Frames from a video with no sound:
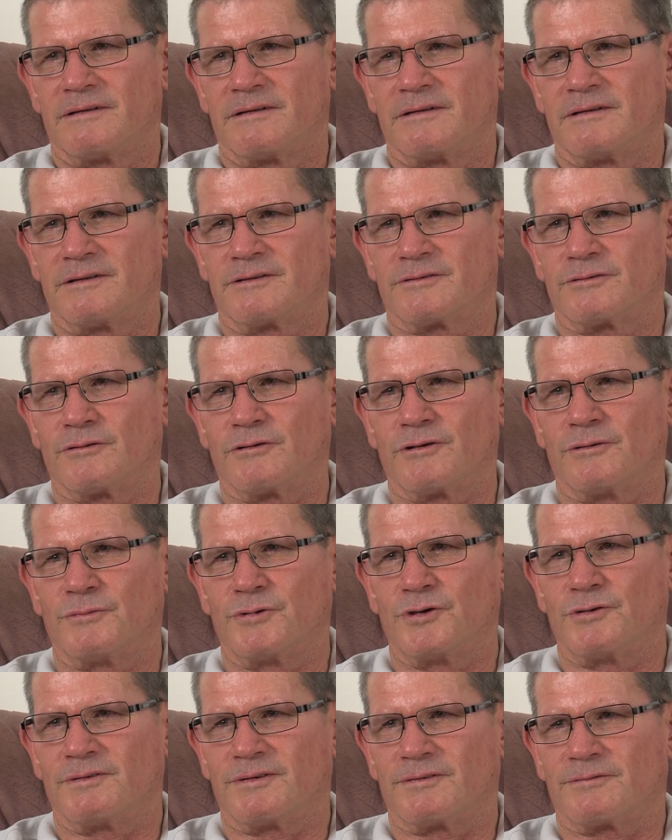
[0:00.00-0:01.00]
It's all a
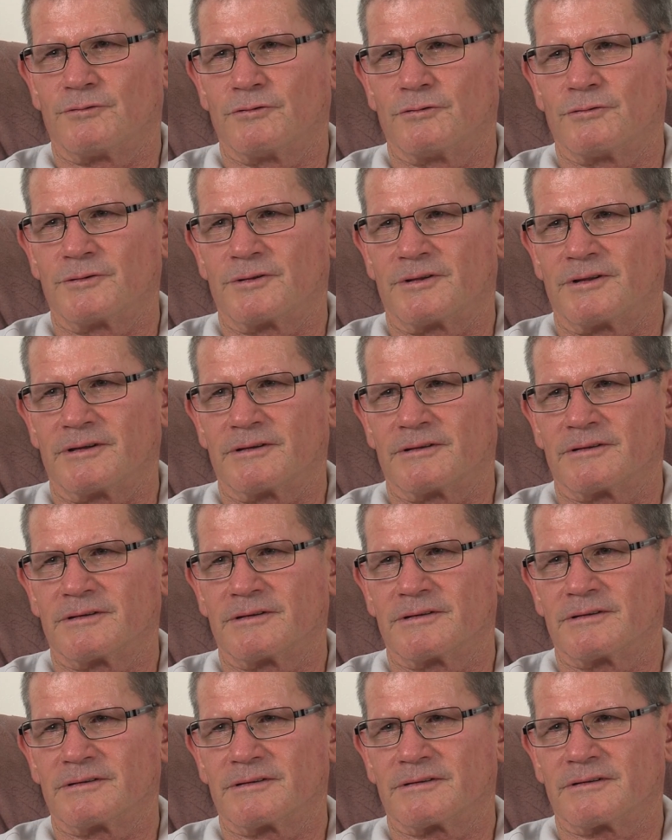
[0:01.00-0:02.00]
moving forward thing. I think
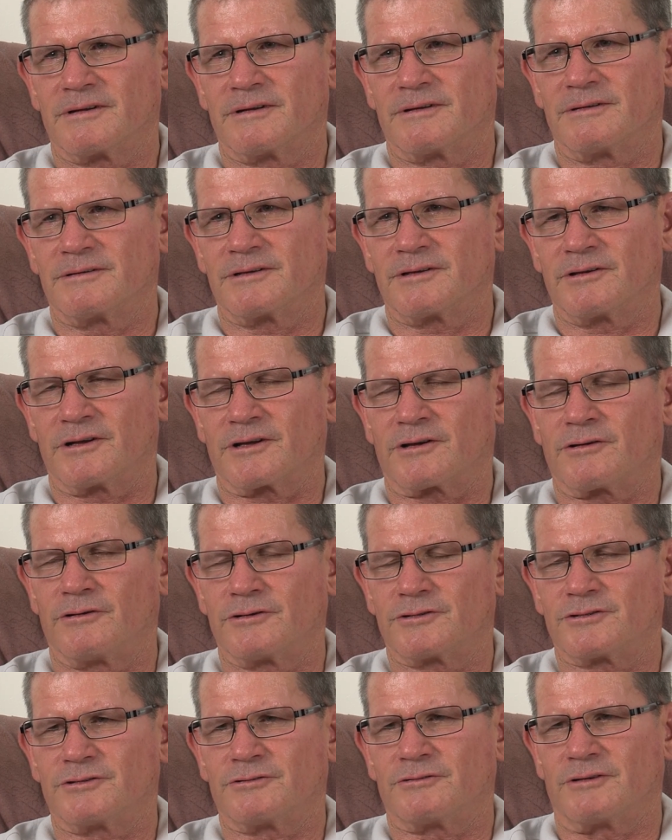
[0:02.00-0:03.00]
you got to
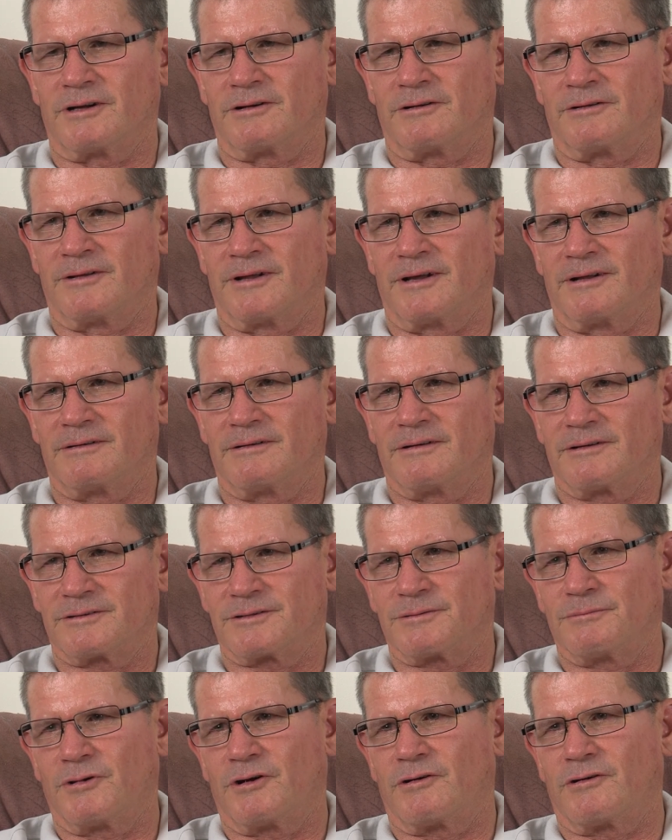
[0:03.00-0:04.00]
concentrate on that.
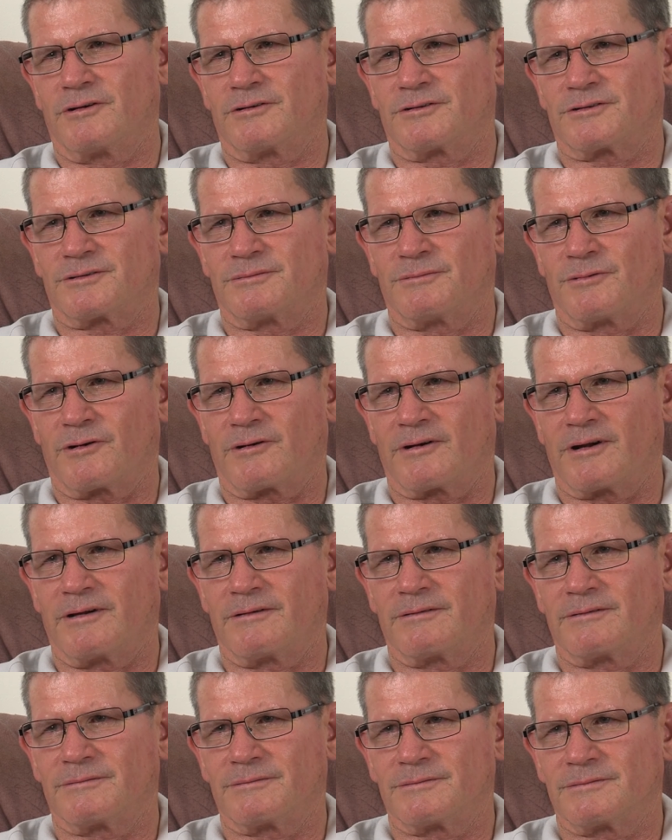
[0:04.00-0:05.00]
Tomorrow's
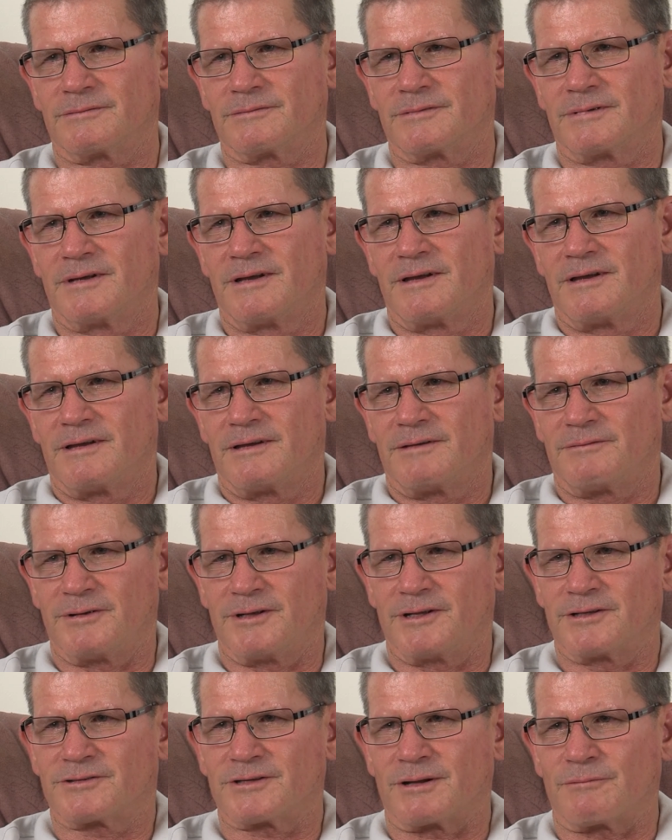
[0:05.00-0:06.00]
tomorrow. If you
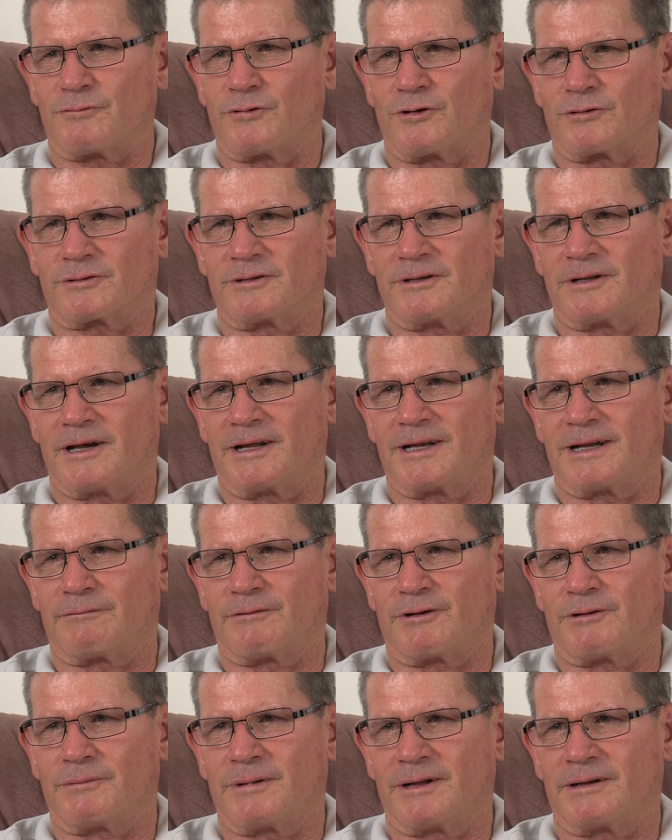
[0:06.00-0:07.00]
did something wrong today, don't
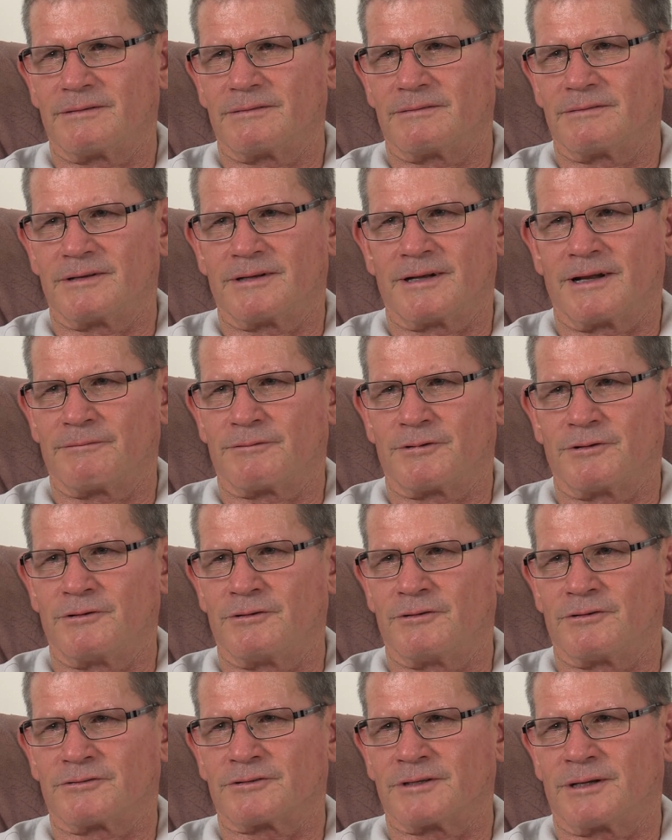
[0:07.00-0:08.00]
worry about it. You don't have to do
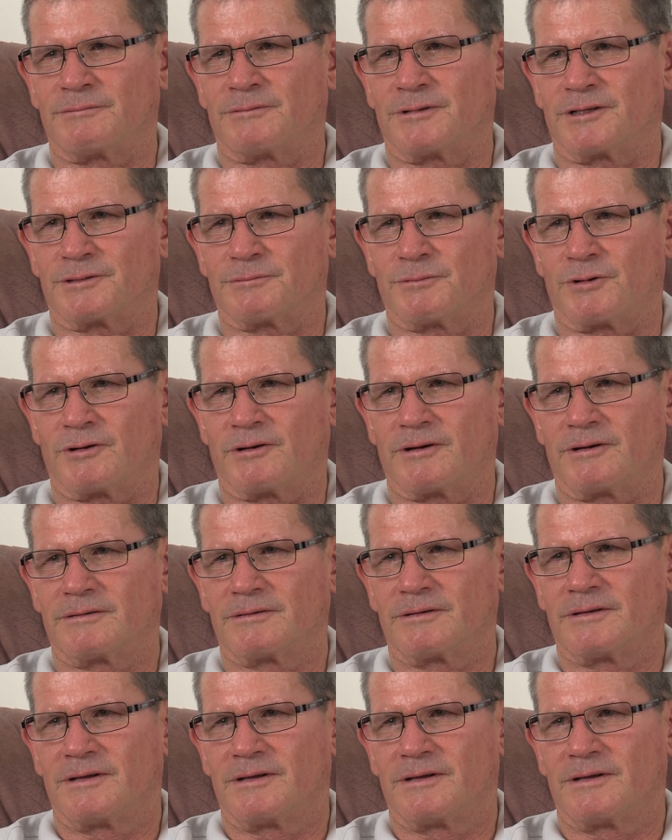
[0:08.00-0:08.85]
the same thing tomorrow.